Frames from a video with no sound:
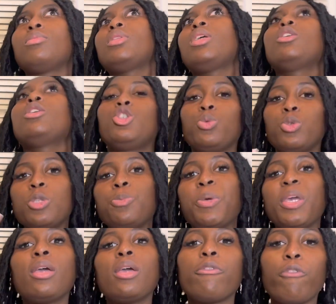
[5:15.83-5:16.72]
She was
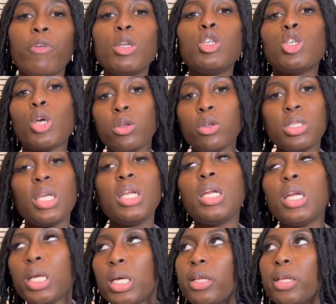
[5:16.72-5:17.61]
speaking in French. I was saying
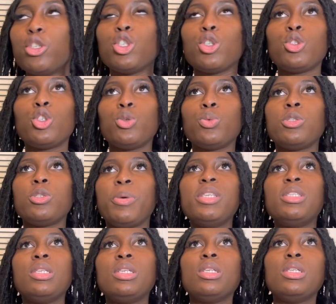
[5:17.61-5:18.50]
in English. So she was
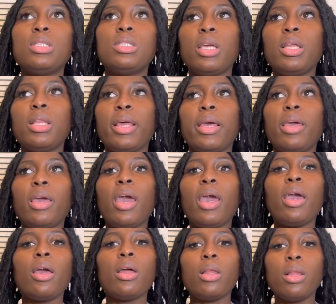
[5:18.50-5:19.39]
basically saying, like,
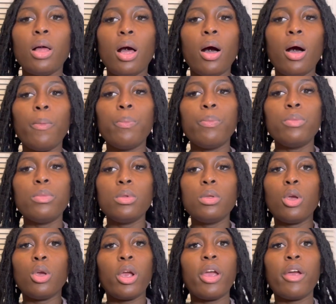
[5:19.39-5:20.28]
hey,
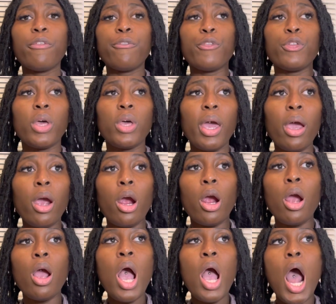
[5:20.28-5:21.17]
you're here for the
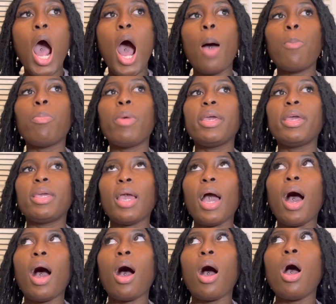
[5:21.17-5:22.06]
hair. I'm like,
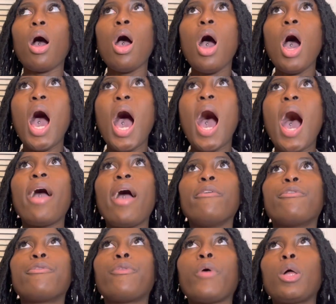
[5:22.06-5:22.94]
yeah,
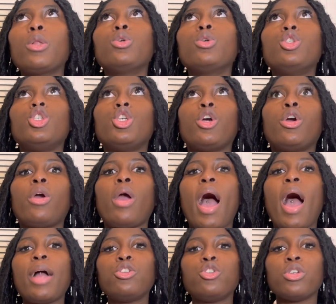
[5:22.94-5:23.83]
I followed
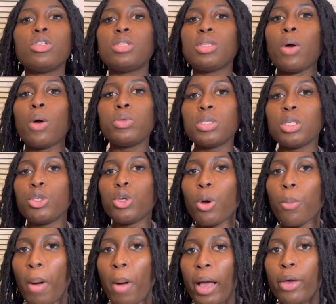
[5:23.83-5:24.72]
your address that was in
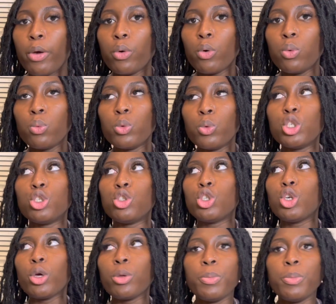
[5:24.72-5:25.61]
your bio, which
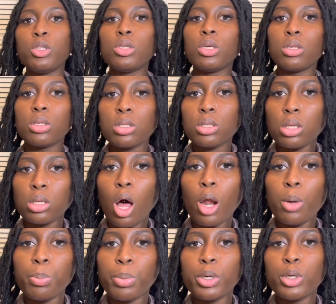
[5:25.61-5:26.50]
took me to the
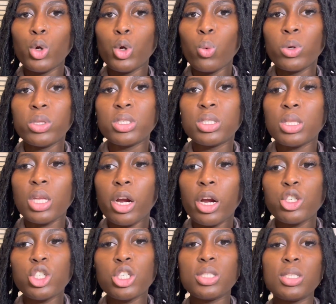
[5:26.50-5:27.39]
salon, but no one's
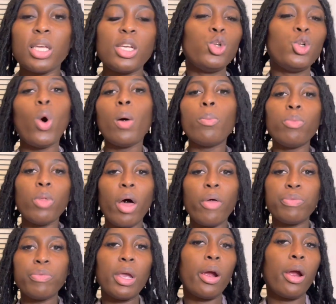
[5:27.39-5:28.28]
there. She's like, no, I'm
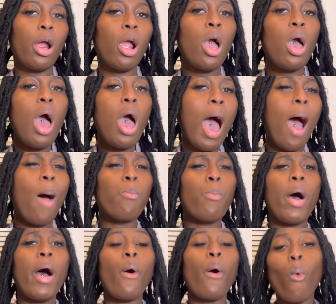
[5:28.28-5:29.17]
not there.
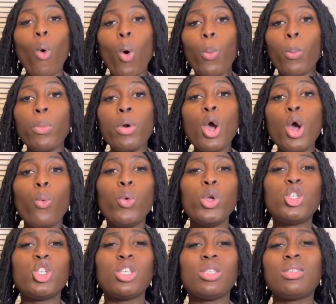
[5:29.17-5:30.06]
I'm at home,
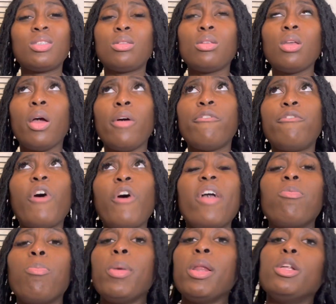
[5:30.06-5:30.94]
which is
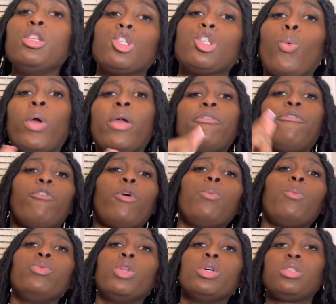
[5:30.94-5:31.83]
5 minutes away
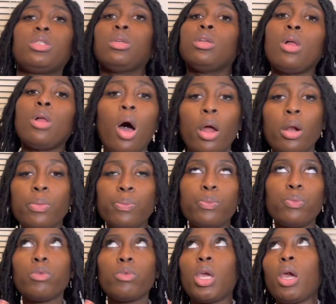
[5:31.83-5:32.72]
from the salon.
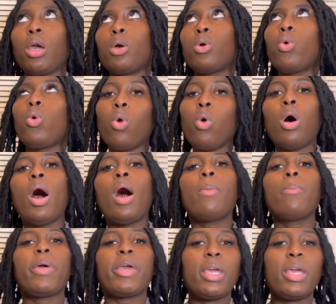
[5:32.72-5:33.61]
Okay, cool.
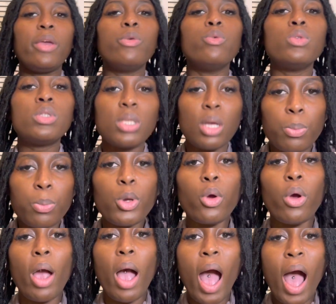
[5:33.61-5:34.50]
I'm like, can you send me
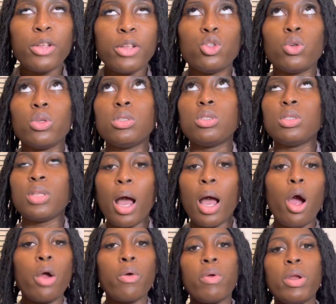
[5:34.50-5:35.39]
your address?
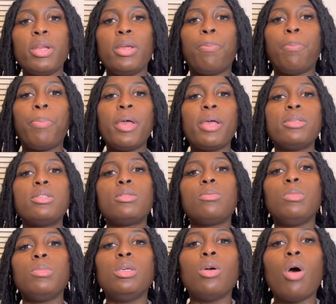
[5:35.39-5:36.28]
That already pissed
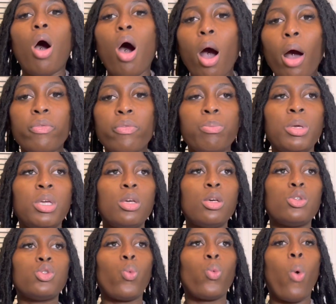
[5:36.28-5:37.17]
me off,
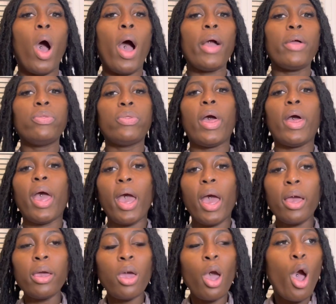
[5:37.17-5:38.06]
because why the
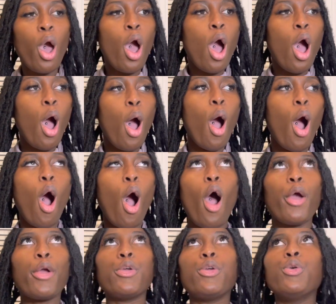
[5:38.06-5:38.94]
heck
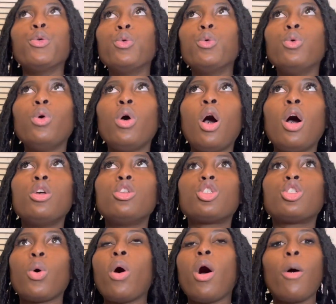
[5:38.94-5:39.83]
are you
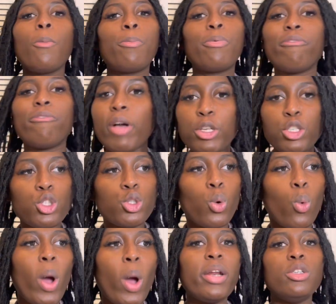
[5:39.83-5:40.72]
so
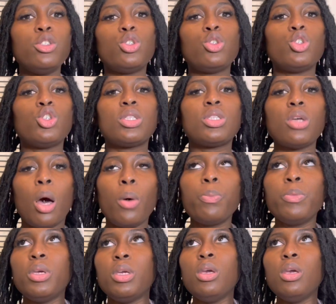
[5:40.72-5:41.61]
unprofessional? Why didn't you just tell
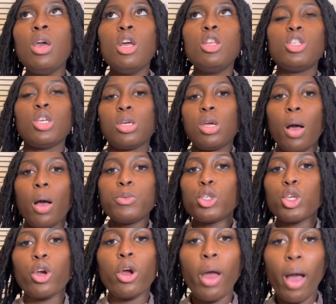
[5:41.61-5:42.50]
me to come
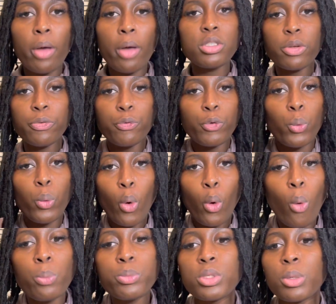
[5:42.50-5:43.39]
to your house if you were
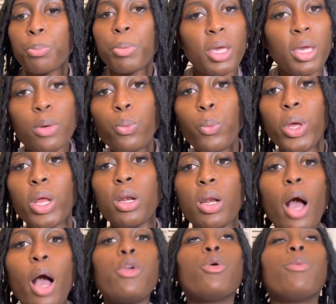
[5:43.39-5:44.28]
home to begin with?
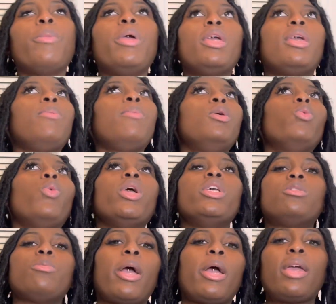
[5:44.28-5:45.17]
Now you're making me
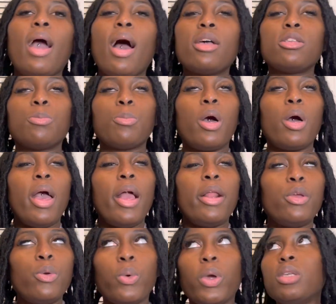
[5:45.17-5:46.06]
waste my gas. But
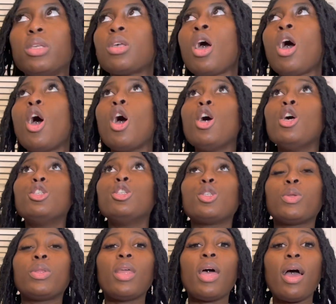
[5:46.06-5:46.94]
anyways,
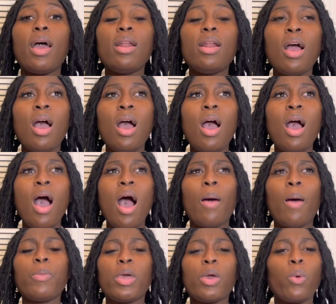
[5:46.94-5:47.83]
so then
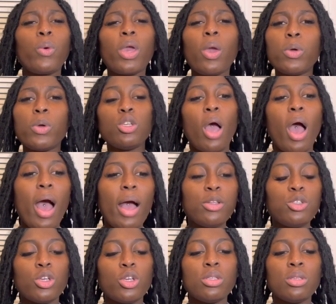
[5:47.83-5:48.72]
I'm like, okay, what's your
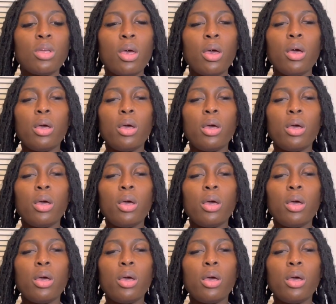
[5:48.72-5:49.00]
address?